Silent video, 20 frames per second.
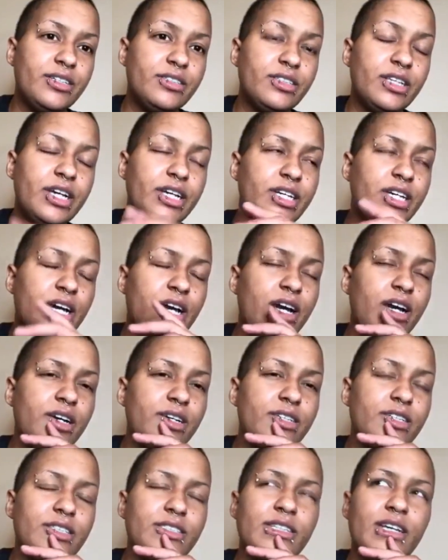Like,
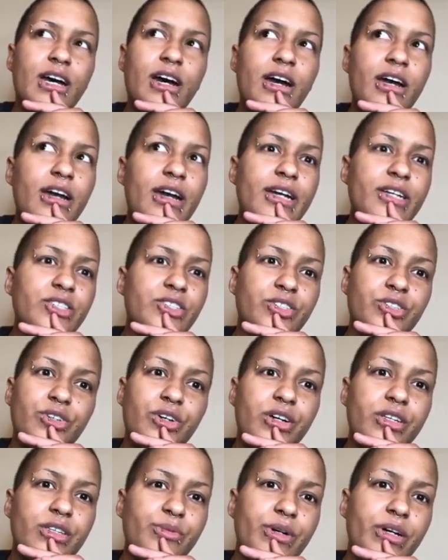because I actually
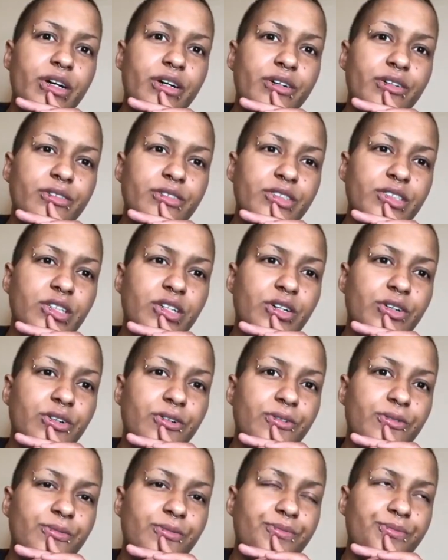thought about,
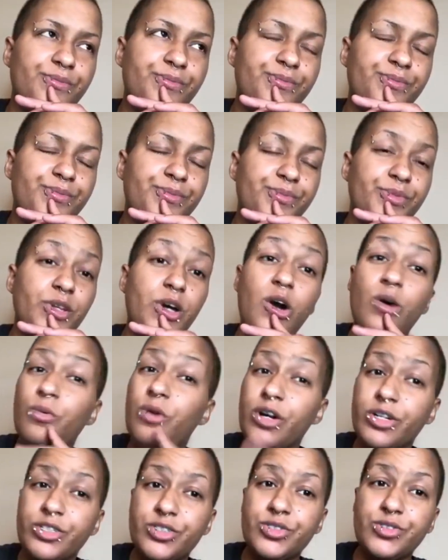not
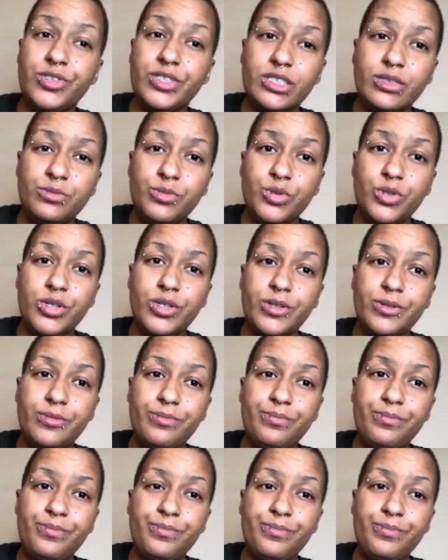watching her anymore.